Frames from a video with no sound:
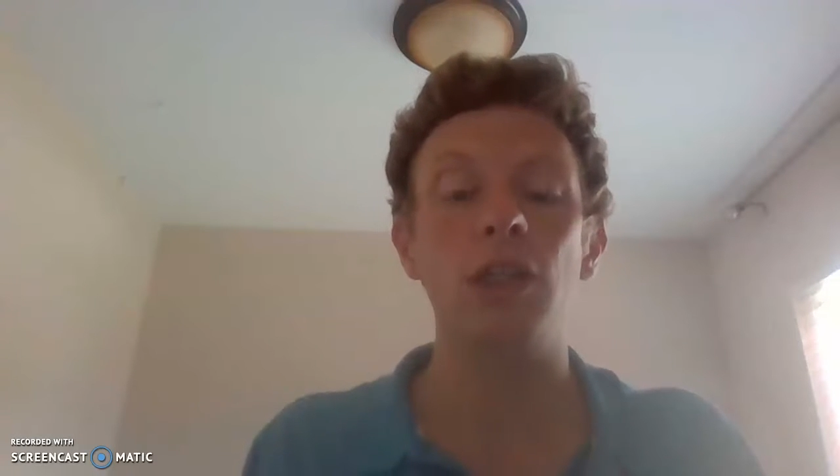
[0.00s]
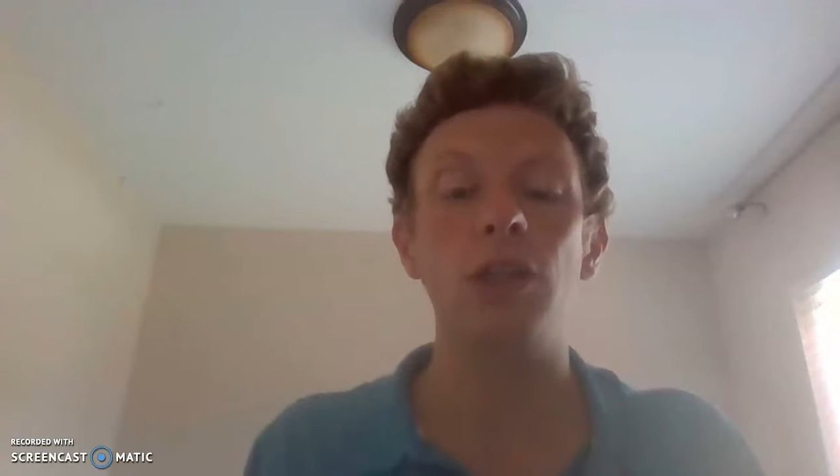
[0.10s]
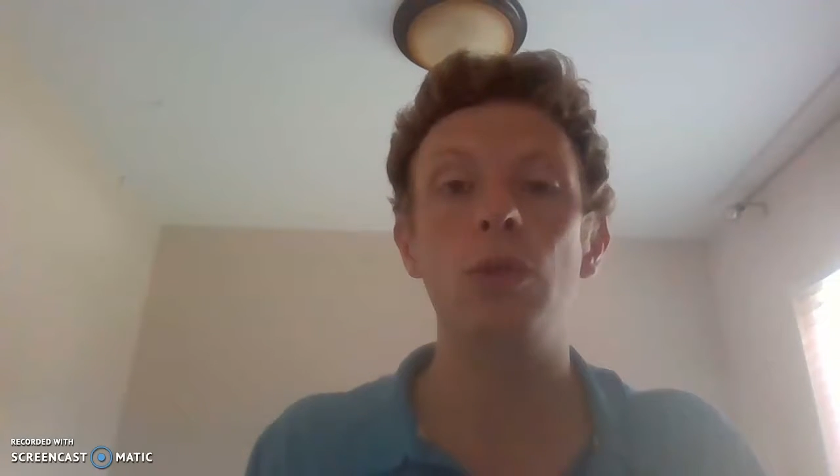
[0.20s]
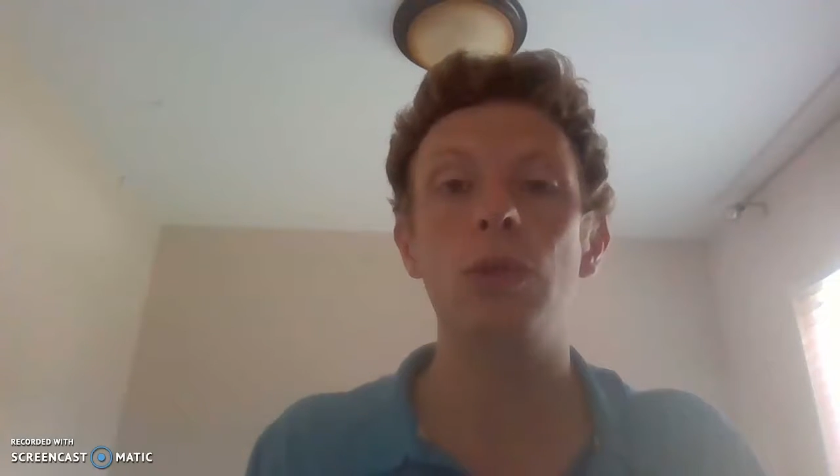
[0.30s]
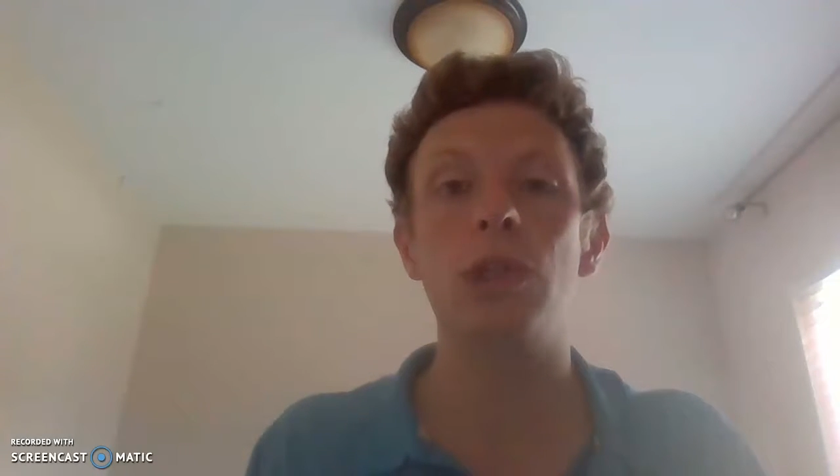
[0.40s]

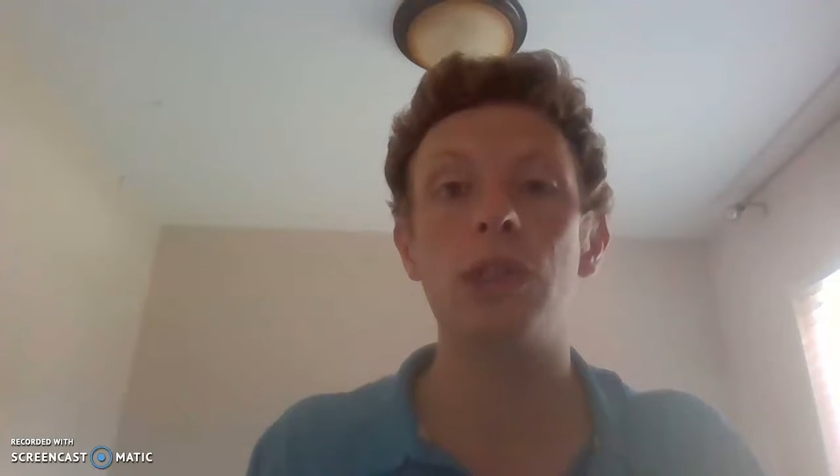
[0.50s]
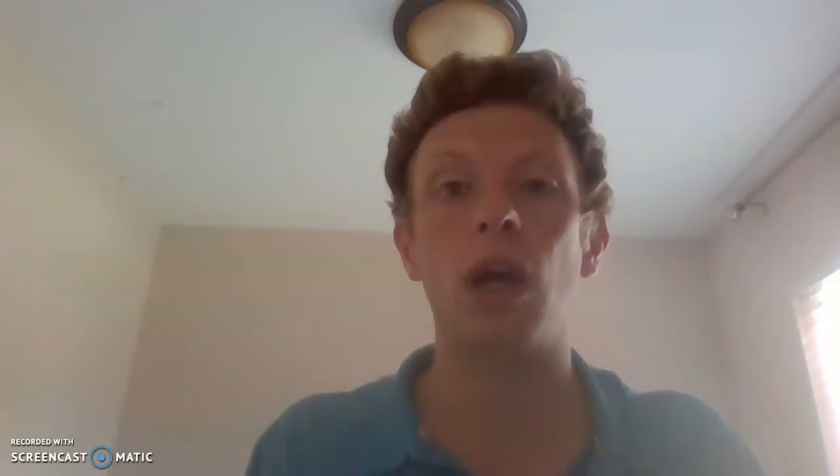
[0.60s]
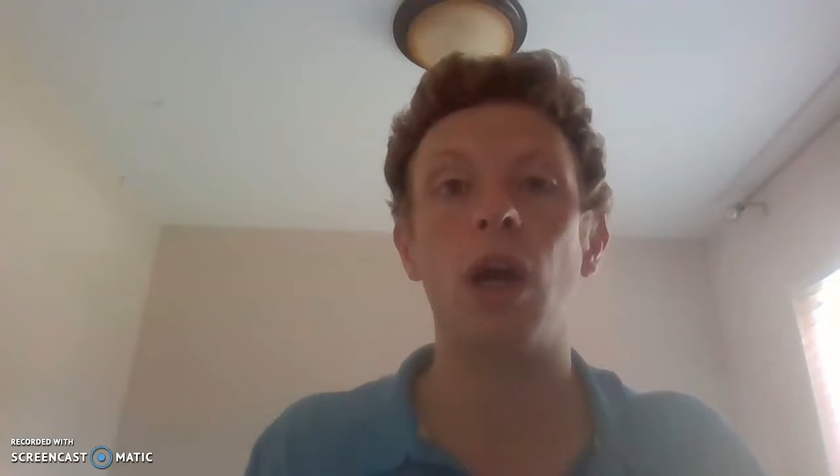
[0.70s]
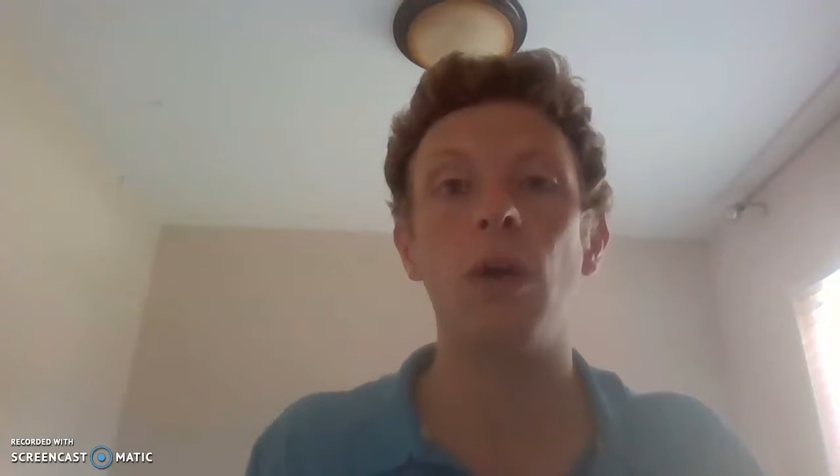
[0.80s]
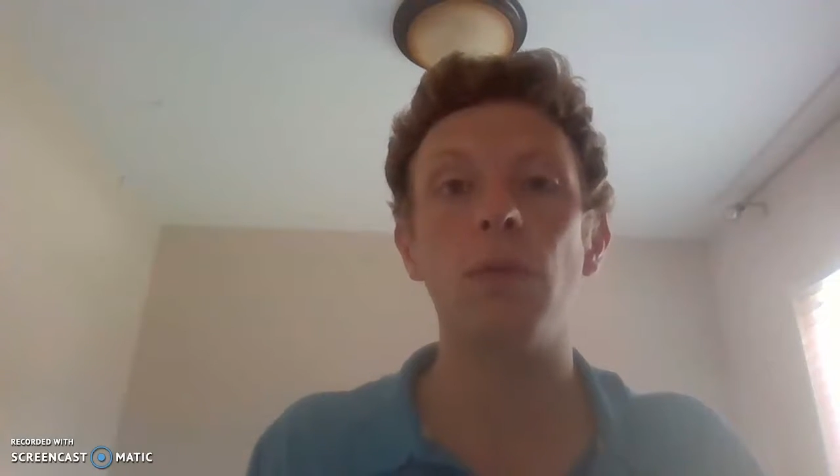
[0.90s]

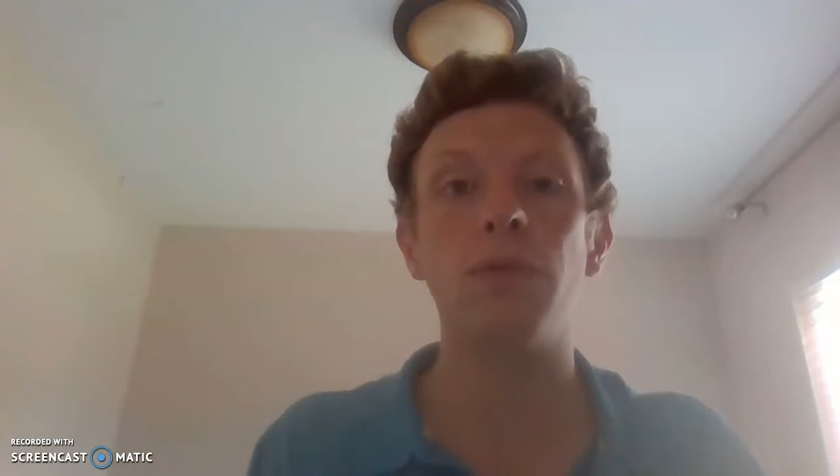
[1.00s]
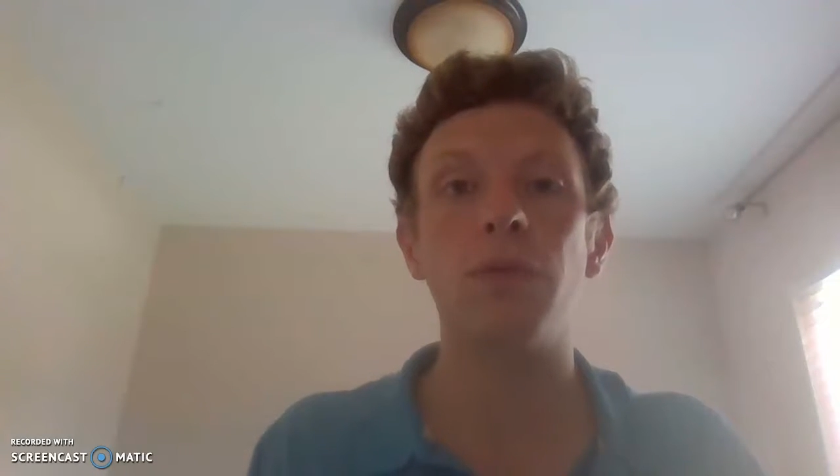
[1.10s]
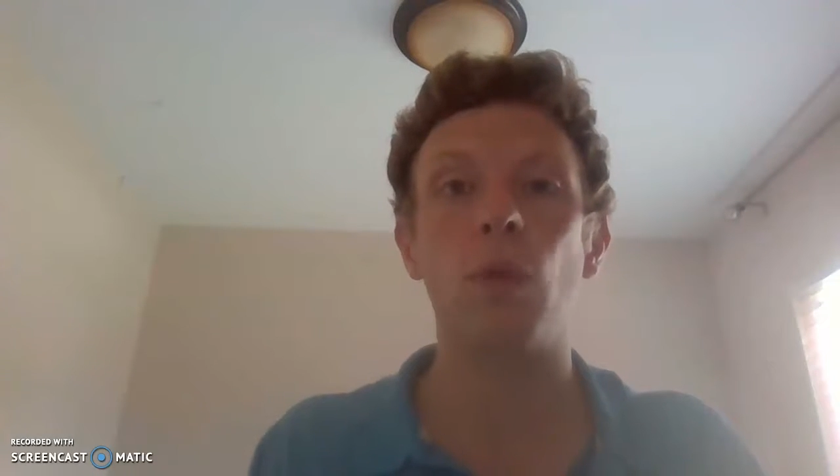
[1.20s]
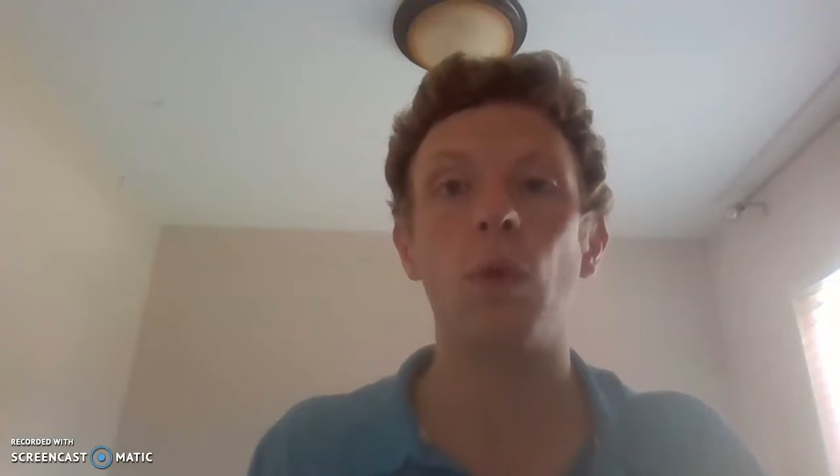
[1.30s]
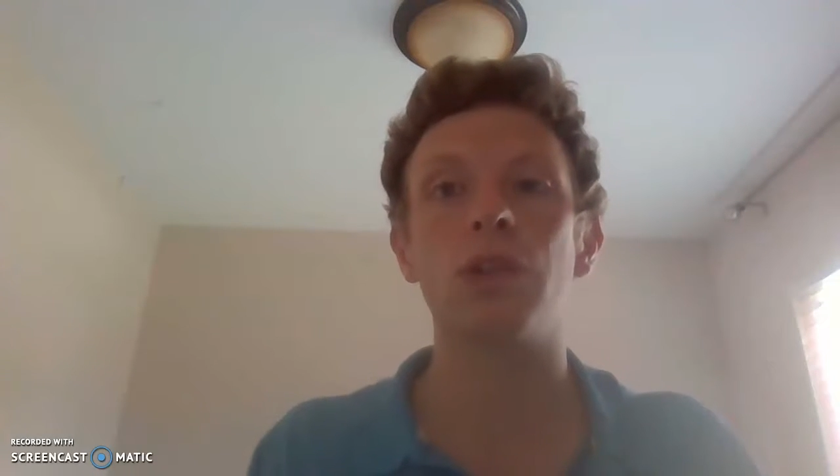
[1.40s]
uses armed
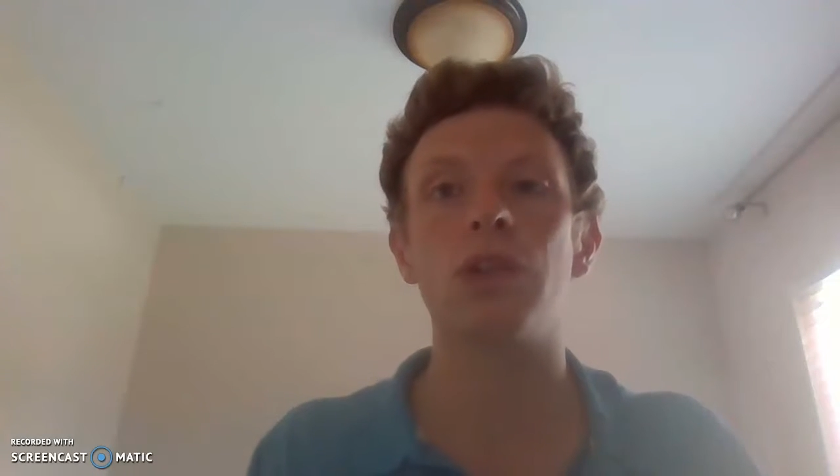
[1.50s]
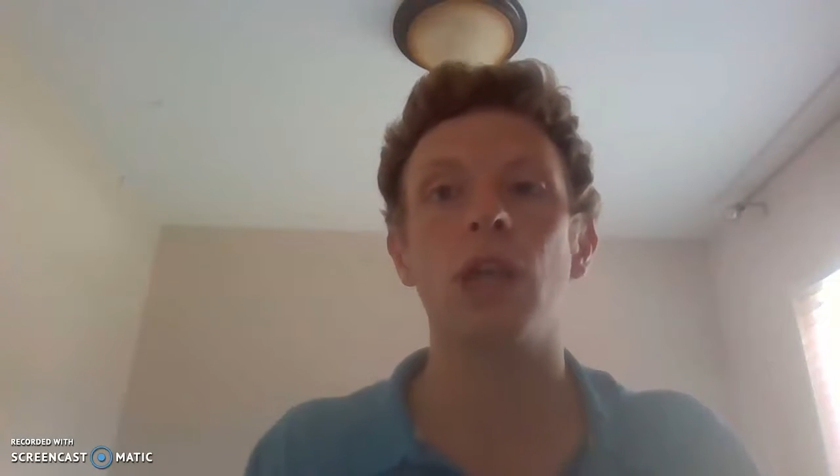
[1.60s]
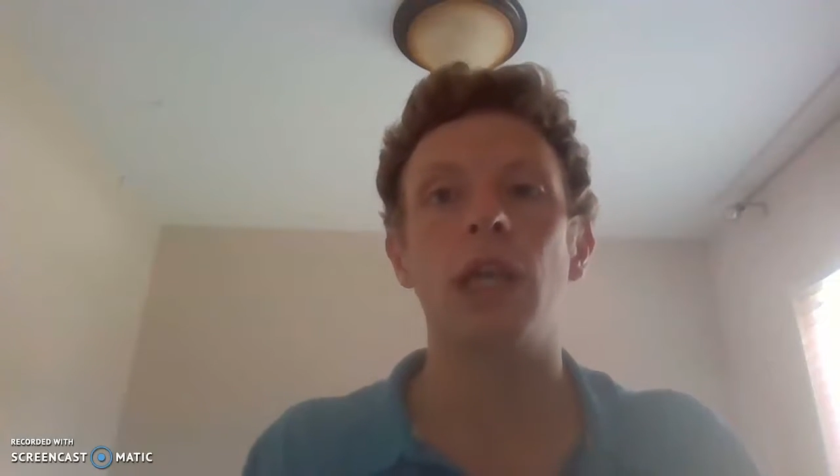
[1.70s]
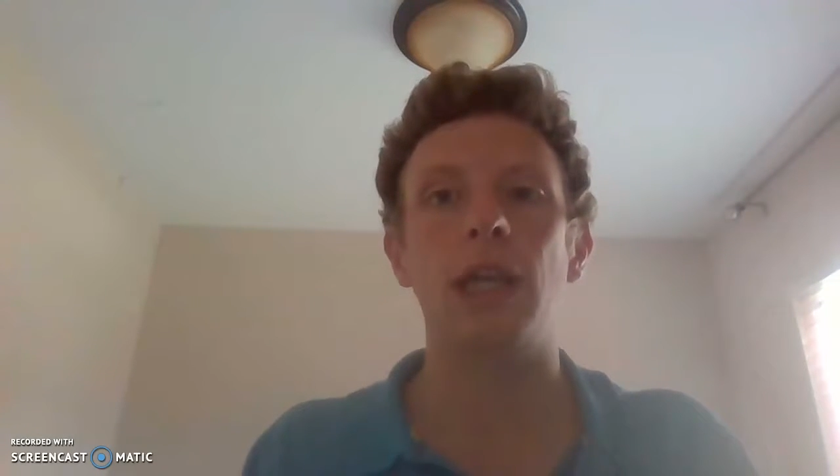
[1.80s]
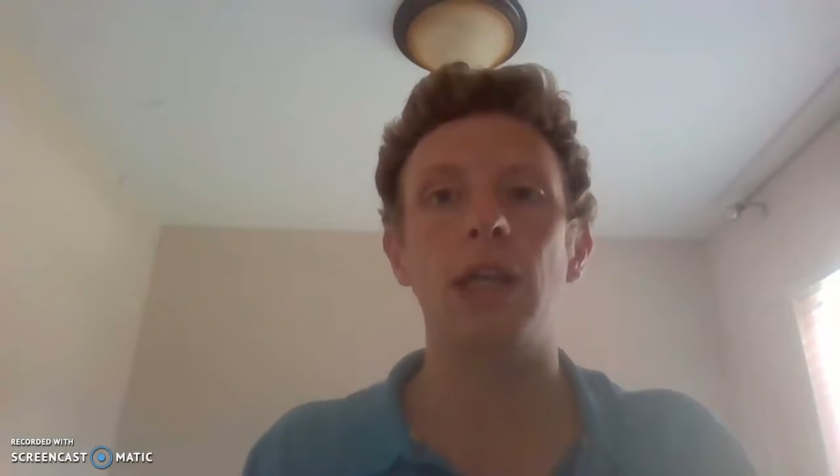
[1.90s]

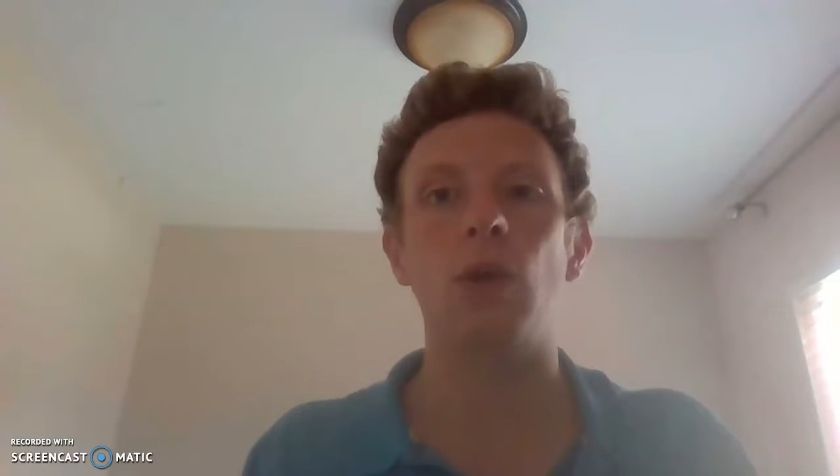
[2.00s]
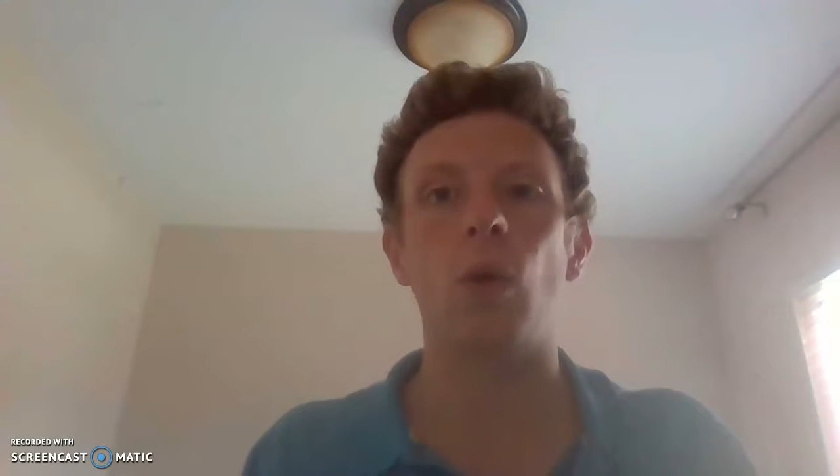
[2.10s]
force in